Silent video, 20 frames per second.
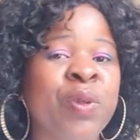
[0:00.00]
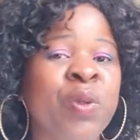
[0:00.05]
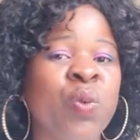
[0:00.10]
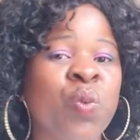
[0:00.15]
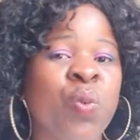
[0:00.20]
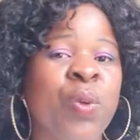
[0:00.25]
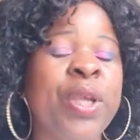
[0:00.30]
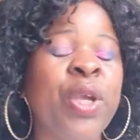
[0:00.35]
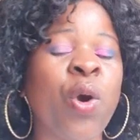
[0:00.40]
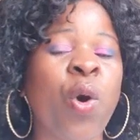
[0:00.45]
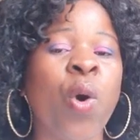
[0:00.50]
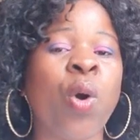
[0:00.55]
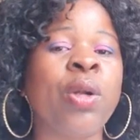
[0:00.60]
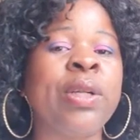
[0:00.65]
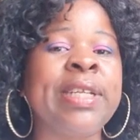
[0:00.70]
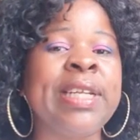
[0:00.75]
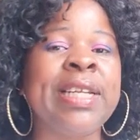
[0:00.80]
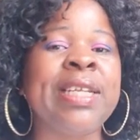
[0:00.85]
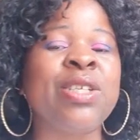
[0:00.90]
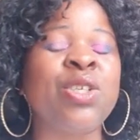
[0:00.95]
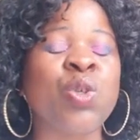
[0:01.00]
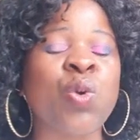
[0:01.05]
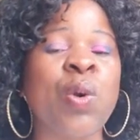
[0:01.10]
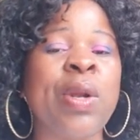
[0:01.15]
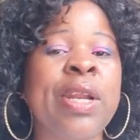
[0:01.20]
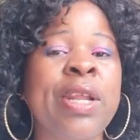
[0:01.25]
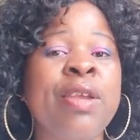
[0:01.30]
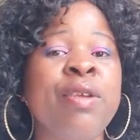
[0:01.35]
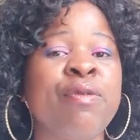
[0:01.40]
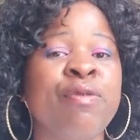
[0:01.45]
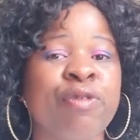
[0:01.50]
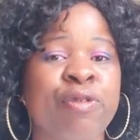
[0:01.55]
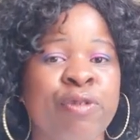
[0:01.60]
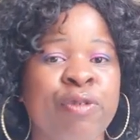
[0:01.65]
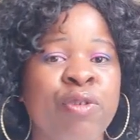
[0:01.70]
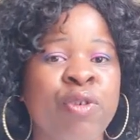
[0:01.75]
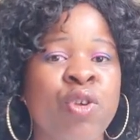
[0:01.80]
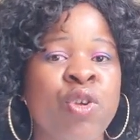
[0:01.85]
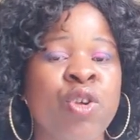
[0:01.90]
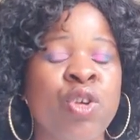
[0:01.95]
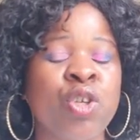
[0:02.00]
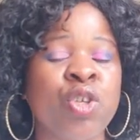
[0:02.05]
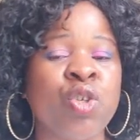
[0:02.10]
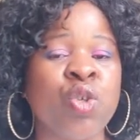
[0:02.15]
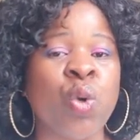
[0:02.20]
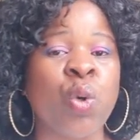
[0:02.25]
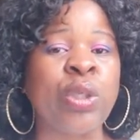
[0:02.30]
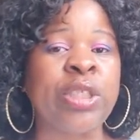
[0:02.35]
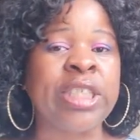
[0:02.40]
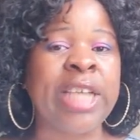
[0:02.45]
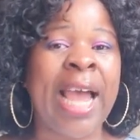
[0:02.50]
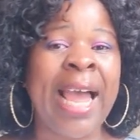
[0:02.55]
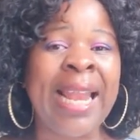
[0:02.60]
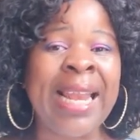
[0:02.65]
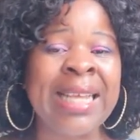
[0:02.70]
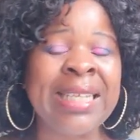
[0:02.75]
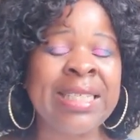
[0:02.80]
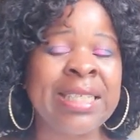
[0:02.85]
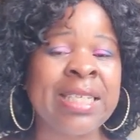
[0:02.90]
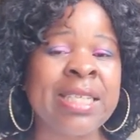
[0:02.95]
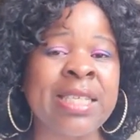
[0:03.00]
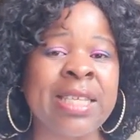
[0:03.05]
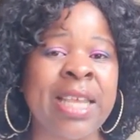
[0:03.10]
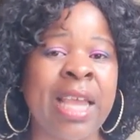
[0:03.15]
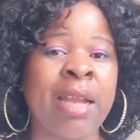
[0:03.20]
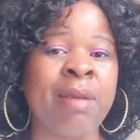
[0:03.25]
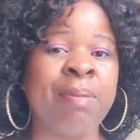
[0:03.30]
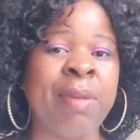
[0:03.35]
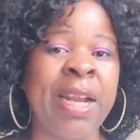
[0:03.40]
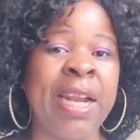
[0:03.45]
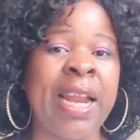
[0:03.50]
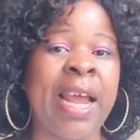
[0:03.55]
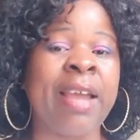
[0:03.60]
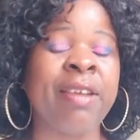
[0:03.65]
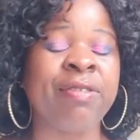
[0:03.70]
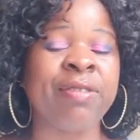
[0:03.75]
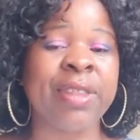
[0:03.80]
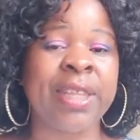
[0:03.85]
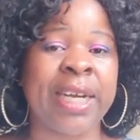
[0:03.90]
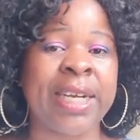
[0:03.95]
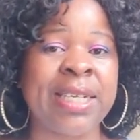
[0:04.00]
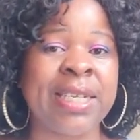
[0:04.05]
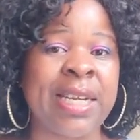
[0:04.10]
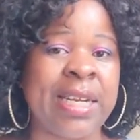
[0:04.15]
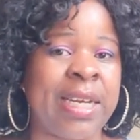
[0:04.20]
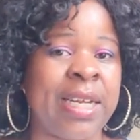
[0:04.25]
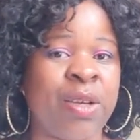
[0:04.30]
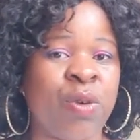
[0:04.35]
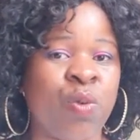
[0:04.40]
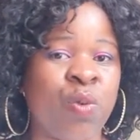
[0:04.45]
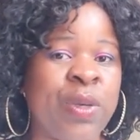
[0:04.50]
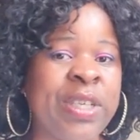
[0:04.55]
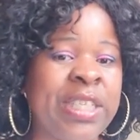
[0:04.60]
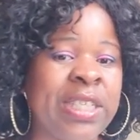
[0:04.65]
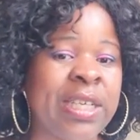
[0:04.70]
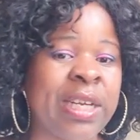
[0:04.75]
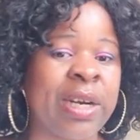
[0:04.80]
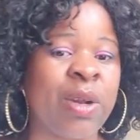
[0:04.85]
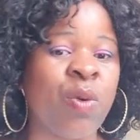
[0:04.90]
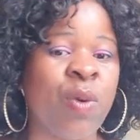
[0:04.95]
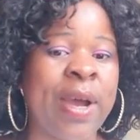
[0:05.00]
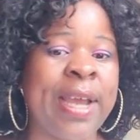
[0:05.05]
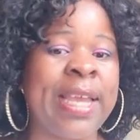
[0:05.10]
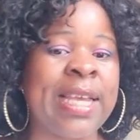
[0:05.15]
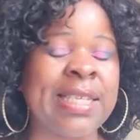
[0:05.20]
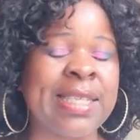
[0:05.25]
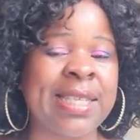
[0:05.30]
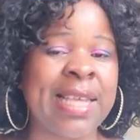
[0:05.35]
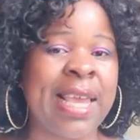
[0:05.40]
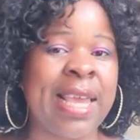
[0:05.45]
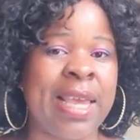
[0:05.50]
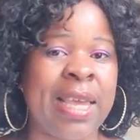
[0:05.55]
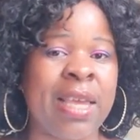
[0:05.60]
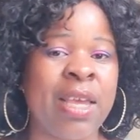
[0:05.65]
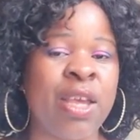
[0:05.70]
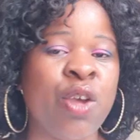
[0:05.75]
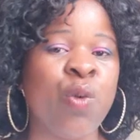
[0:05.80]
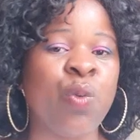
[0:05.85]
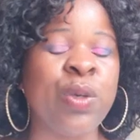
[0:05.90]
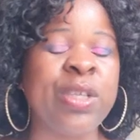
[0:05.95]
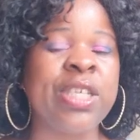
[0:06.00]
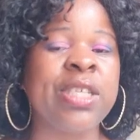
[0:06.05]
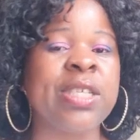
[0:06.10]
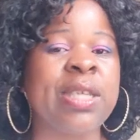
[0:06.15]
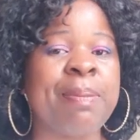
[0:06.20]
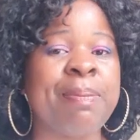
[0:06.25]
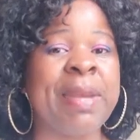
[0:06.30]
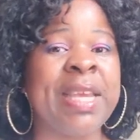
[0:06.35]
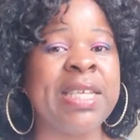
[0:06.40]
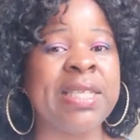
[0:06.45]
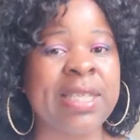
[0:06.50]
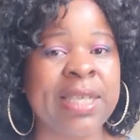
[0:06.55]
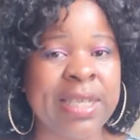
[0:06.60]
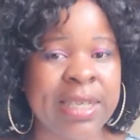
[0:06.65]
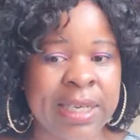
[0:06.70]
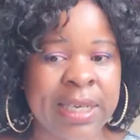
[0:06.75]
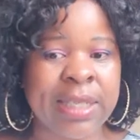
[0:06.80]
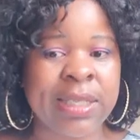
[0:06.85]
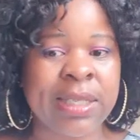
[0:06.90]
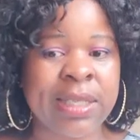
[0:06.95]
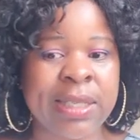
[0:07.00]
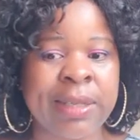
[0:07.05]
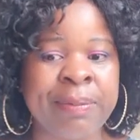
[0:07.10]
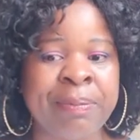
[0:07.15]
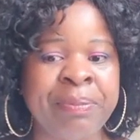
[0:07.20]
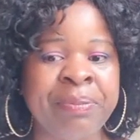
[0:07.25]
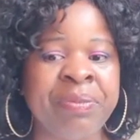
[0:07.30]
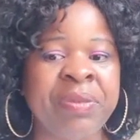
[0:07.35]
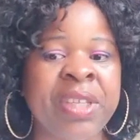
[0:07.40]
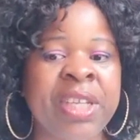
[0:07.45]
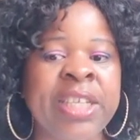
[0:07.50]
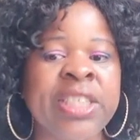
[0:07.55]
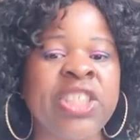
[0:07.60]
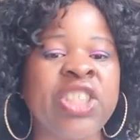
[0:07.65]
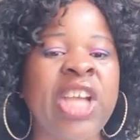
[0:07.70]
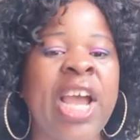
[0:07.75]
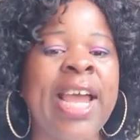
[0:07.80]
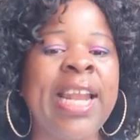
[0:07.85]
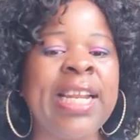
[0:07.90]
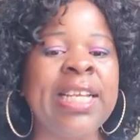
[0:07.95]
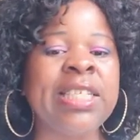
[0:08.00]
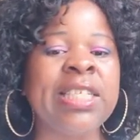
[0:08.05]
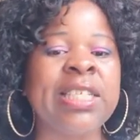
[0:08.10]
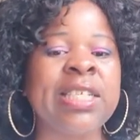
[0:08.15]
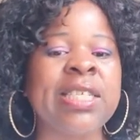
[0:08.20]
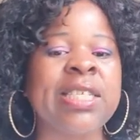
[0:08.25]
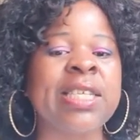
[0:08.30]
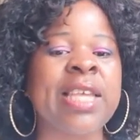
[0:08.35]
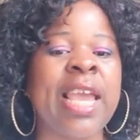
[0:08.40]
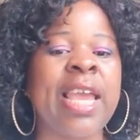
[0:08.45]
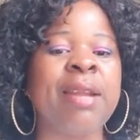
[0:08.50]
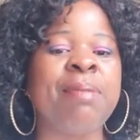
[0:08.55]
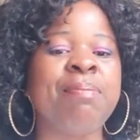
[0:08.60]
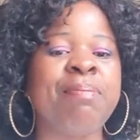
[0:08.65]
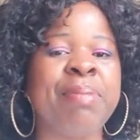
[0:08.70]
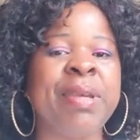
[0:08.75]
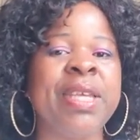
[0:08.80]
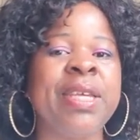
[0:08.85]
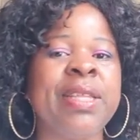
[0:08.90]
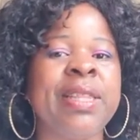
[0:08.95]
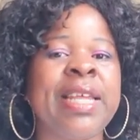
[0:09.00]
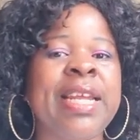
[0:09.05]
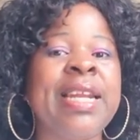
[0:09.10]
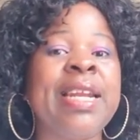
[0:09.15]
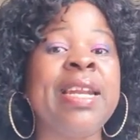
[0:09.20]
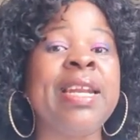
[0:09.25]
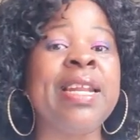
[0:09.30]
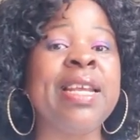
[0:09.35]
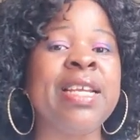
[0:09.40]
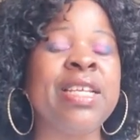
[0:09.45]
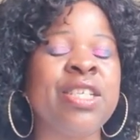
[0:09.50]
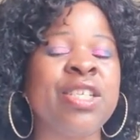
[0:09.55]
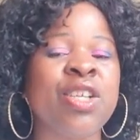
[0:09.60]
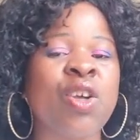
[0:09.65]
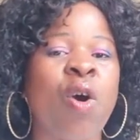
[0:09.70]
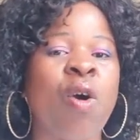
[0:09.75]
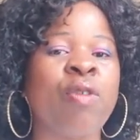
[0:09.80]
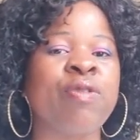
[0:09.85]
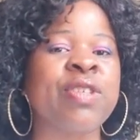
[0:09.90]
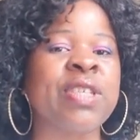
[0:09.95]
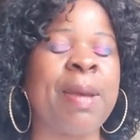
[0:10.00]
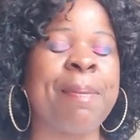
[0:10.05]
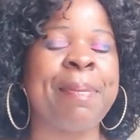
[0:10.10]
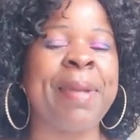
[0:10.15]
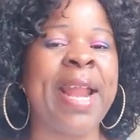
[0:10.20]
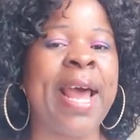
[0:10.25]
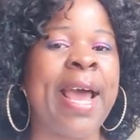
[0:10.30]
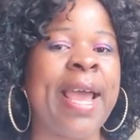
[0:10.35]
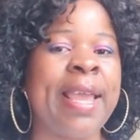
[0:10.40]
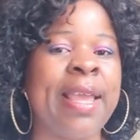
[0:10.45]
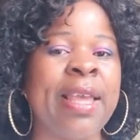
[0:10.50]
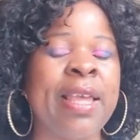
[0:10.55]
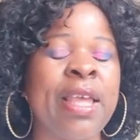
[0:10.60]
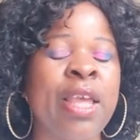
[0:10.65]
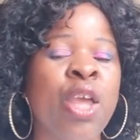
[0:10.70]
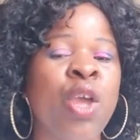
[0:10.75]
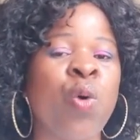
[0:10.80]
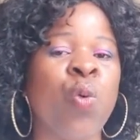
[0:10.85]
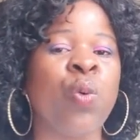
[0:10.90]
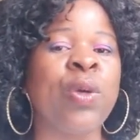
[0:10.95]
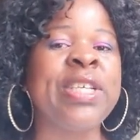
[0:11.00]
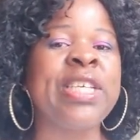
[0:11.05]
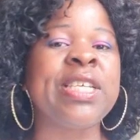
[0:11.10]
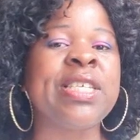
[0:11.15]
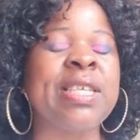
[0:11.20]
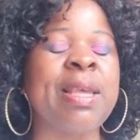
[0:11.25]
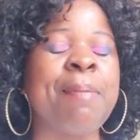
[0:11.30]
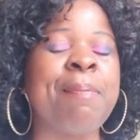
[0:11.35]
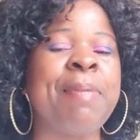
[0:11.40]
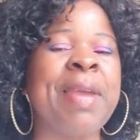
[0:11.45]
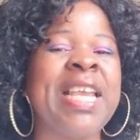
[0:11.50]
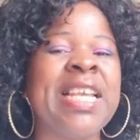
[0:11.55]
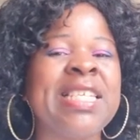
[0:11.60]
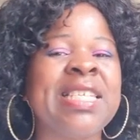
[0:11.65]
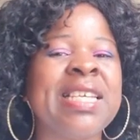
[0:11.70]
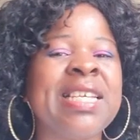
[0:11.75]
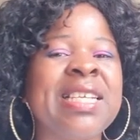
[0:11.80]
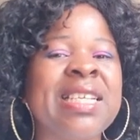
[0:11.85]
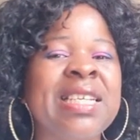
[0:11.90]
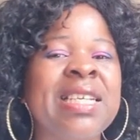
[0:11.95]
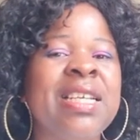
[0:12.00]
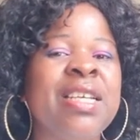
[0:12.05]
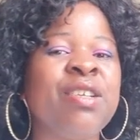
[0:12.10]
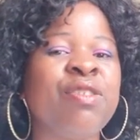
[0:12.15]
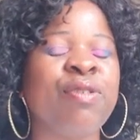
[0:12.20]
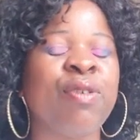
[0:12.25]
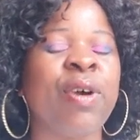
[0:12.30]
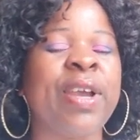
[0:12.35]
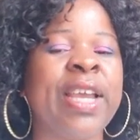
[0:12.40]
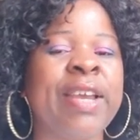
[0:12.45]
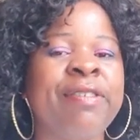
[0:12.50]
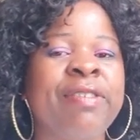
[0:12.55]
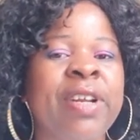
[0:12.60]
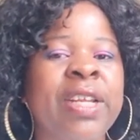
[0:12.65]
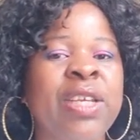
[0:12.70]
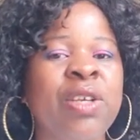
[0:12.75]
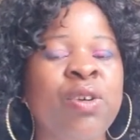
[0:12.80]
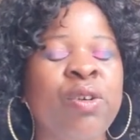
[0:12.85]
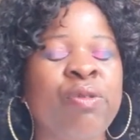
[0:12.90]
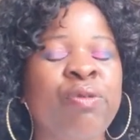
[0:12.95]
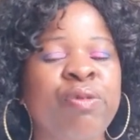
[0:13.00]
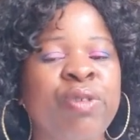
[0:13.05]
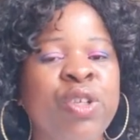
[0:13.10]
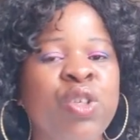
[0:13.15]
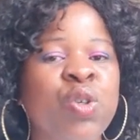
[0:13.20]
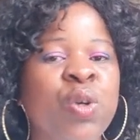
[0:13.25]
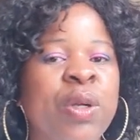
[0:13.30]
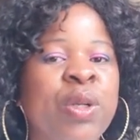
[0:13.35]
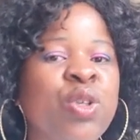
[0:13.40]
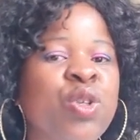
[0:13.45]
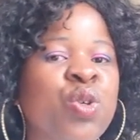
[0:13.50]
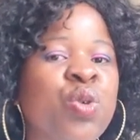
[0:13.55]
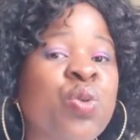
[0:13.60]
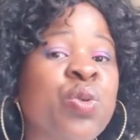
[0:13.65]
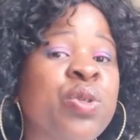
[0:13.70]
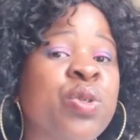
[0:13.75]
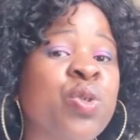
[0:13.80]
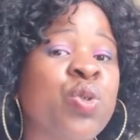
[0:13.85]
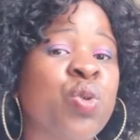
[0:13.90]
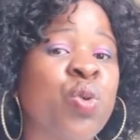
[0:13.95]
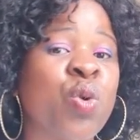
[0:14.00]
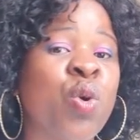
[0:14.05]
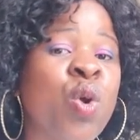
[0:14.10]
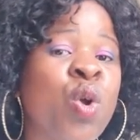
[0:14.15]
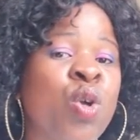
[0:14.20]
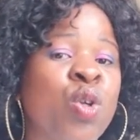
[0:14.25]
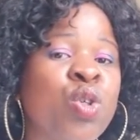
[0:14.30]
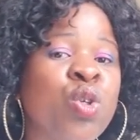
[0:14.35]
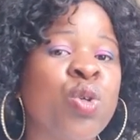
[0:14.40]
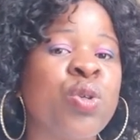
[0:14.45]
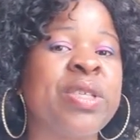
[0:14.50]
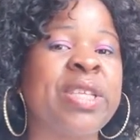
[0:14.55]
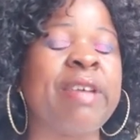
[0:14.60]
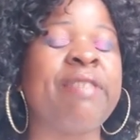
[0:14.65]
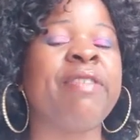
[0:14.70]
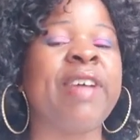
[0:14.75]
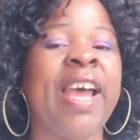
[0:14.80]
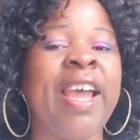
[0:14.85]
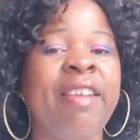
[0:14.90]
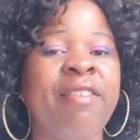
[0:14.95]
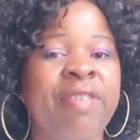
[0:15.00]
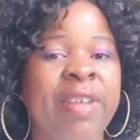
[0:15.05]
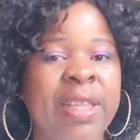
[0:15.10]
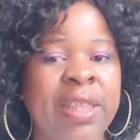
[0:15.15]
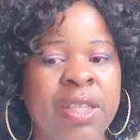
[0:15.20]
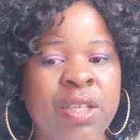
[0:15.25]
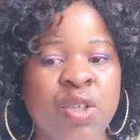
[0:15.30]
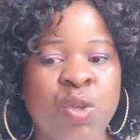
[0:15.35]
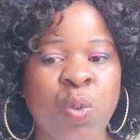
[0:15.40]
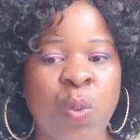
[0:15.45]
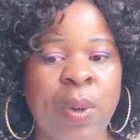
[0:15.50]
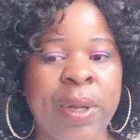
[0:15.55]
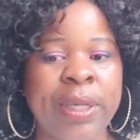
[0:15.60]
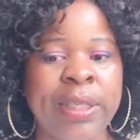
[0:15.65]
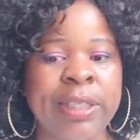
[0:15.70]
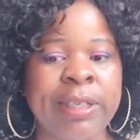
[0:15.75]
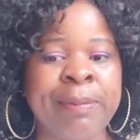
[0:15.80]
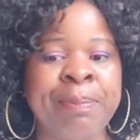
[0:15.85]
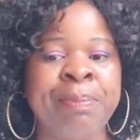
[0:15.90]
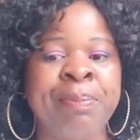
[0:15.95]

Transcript: we all need to live so challenges can be life threatening which requires a which is a basic needs challenges can be the need of supply which is a basic need for every individual to, to, to survive in this world.